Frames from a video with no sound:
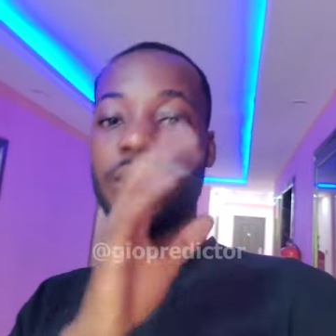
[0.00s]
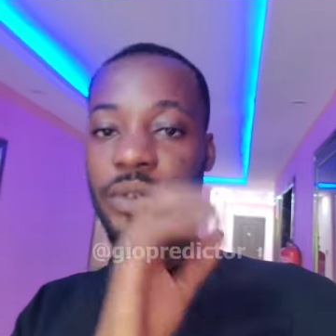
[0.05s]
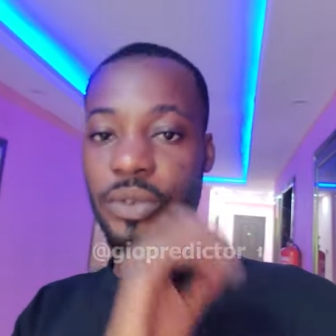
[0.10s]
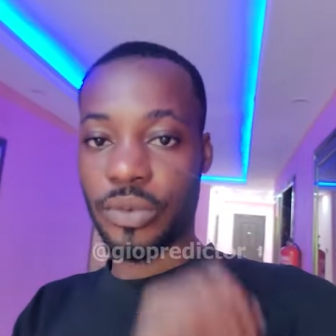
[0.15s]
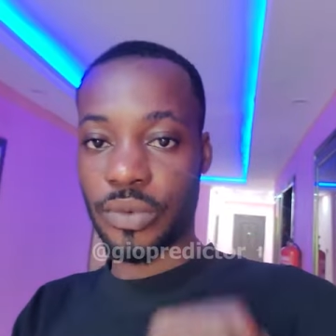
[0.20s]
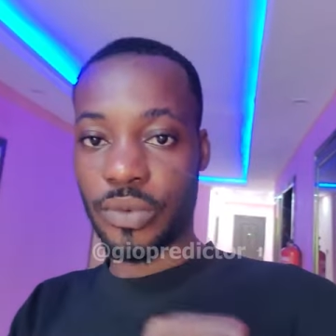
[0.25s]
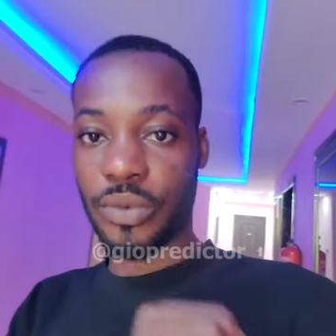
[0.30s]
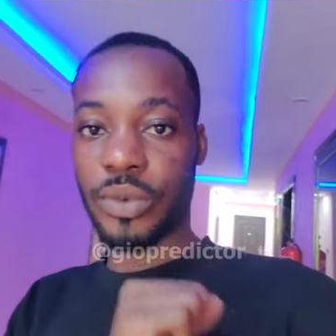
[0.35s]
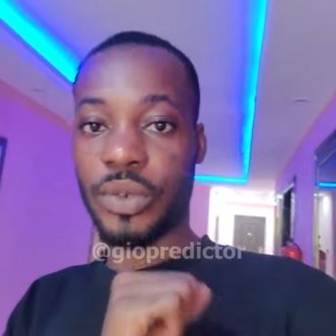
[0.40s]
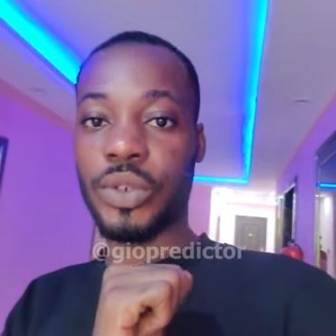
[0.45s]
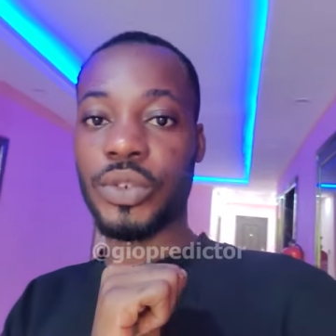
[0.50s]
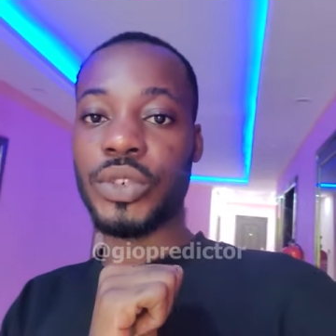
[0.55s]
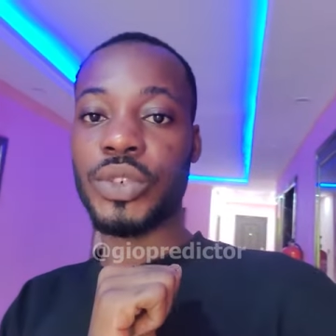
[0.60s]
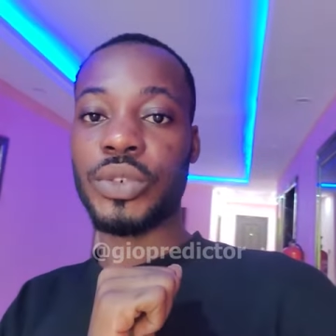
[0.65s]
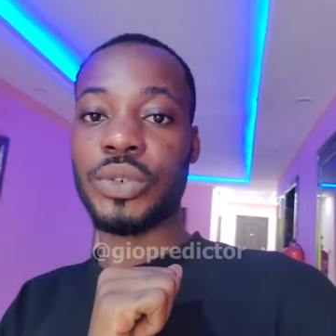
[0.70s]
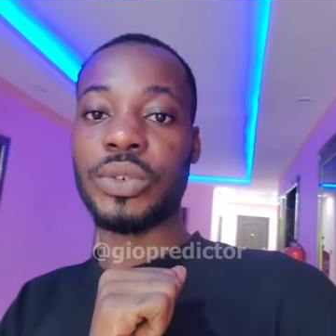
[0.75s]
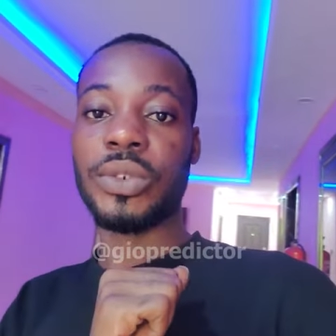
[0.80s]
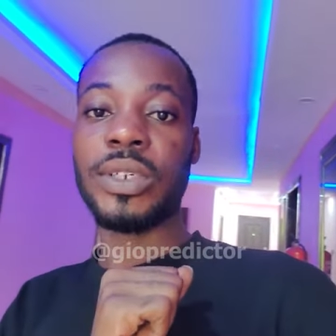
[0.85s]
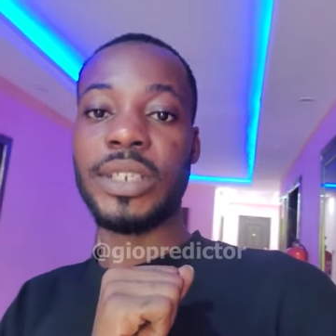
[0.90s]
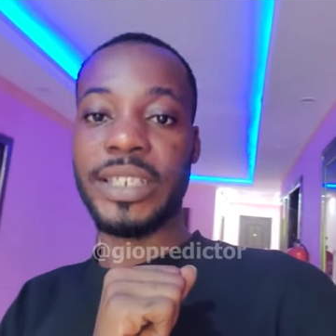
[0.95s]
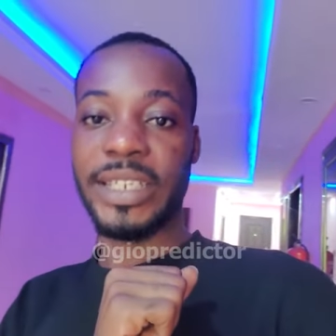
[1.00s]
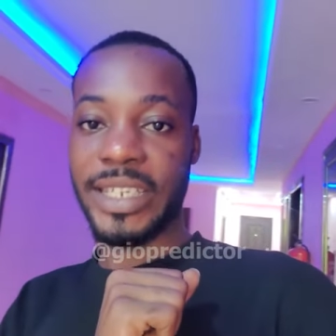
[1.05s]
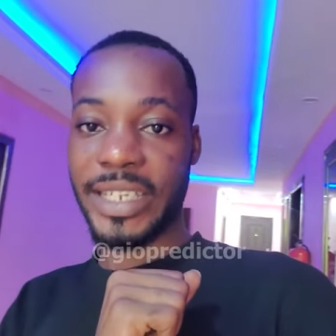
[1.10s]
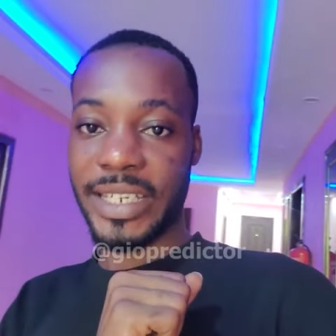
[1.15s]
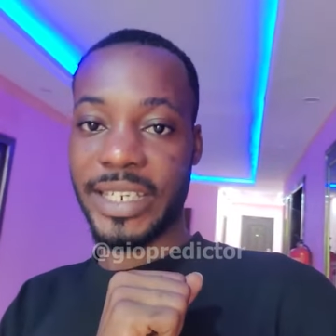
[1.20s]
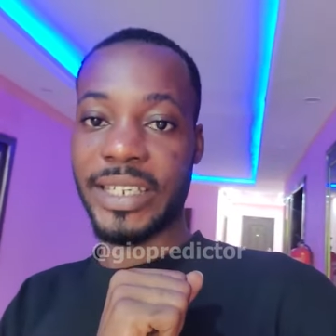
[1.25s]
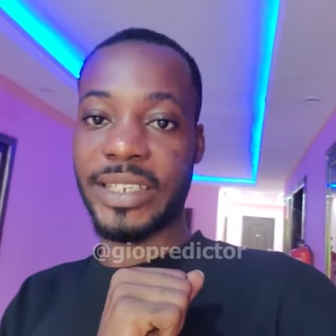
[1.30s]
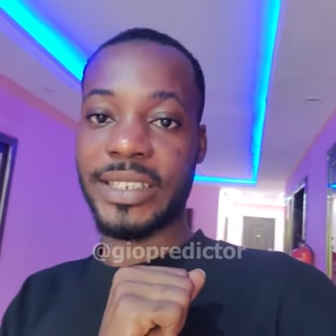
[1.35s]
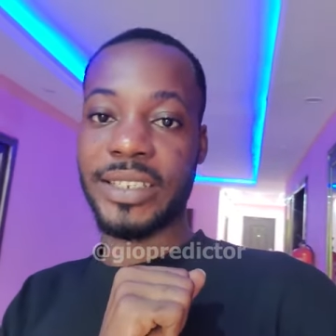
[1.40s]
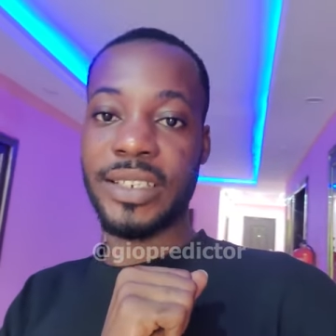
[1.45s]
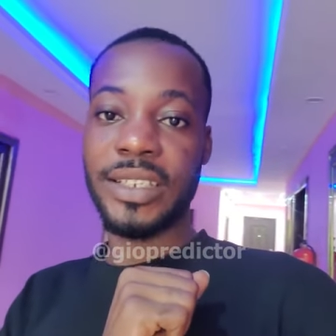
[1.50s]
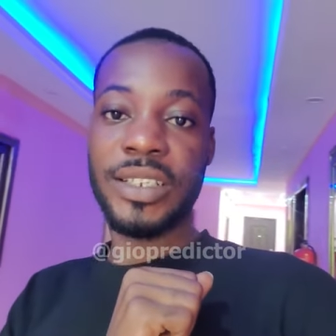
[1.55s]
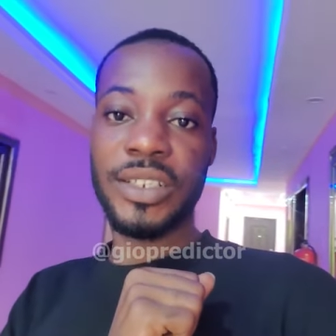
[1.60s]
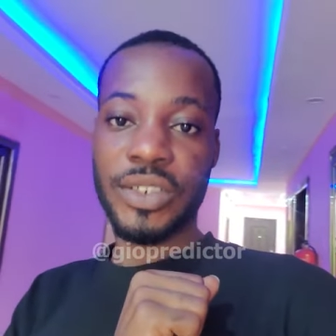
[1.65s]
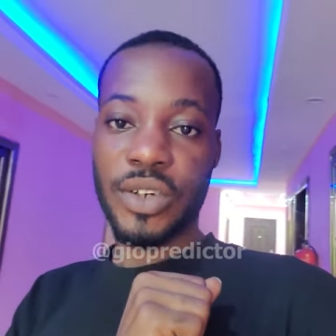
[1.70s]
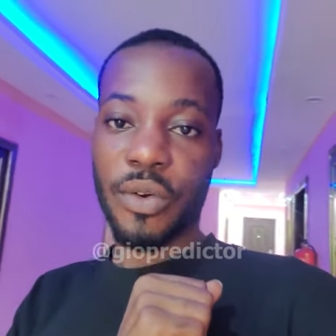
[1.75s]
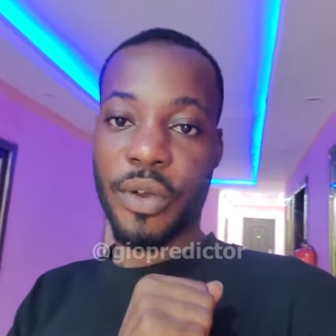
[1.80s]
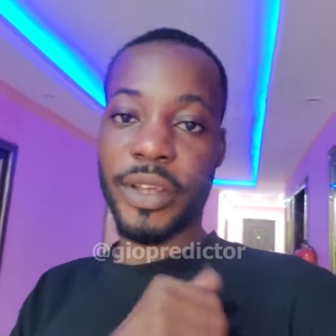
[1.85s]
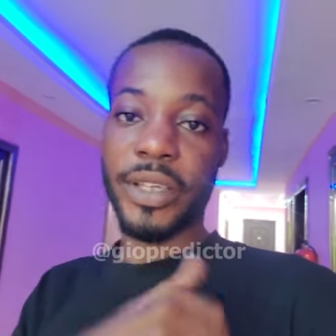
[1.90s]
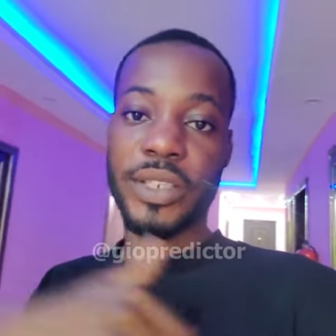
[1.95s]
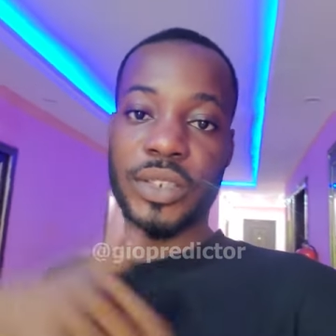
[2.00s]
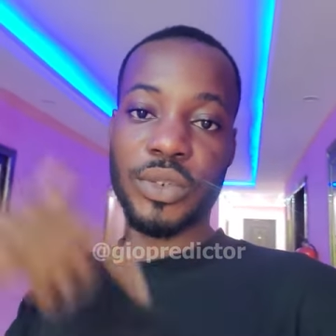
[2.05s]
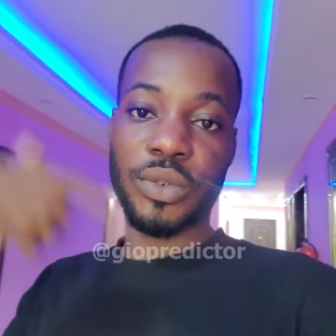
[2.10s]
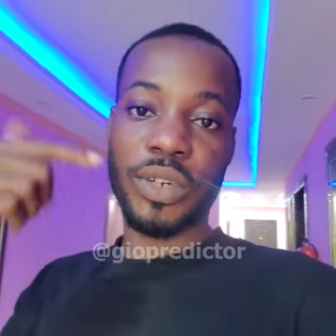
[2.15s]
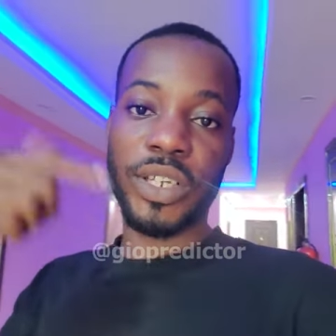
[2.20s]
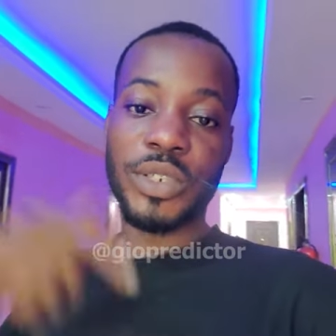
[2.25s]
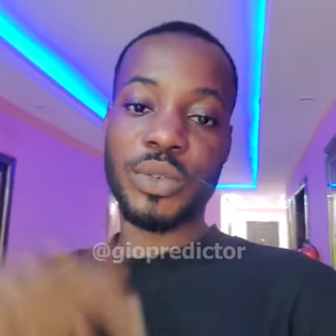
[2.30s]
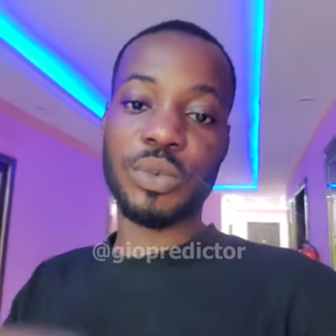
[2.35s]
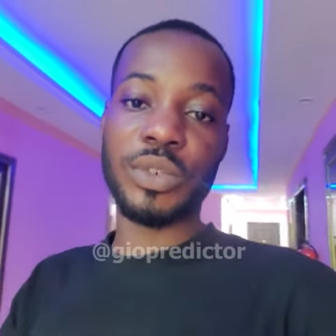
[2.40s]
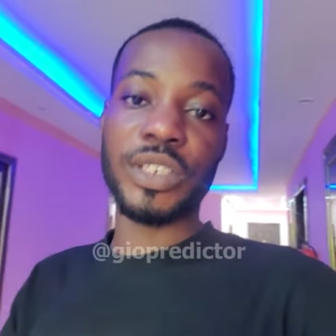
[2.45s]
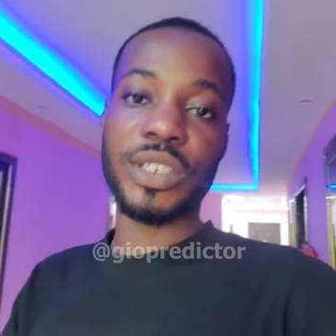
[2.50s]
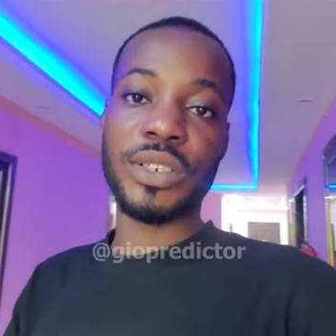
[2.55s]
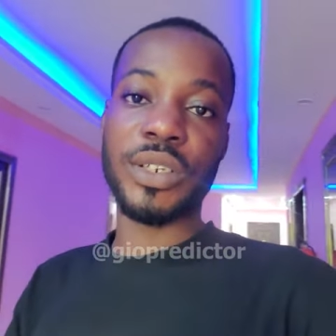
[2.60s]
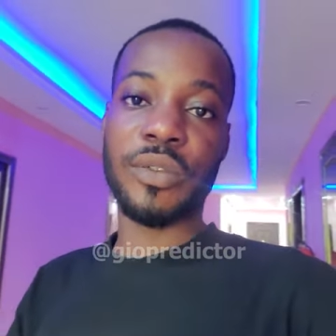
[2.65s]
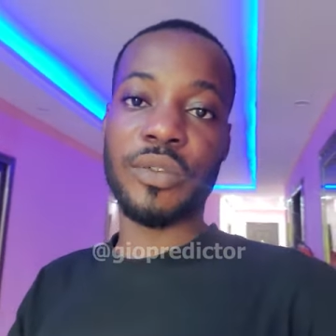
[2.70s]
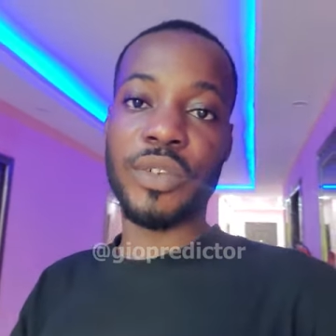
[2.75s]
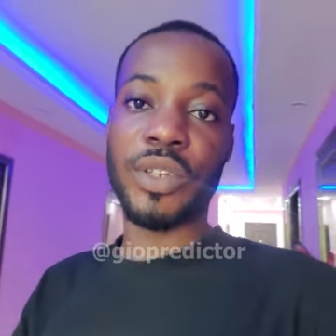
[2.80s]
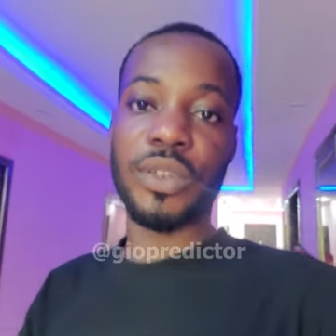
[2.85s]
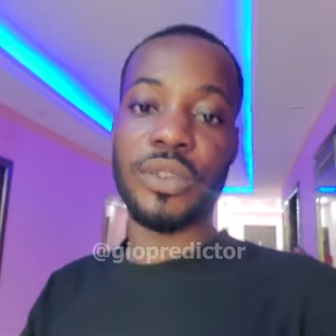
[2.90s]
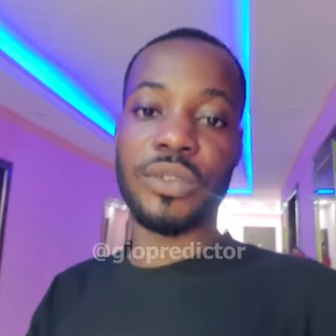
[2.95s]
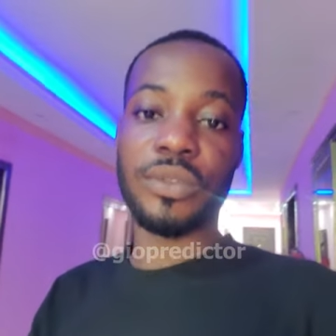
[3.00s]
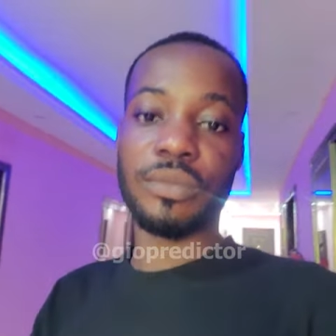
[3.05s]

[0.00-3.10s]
you also get it. Alright, so let's watch the video.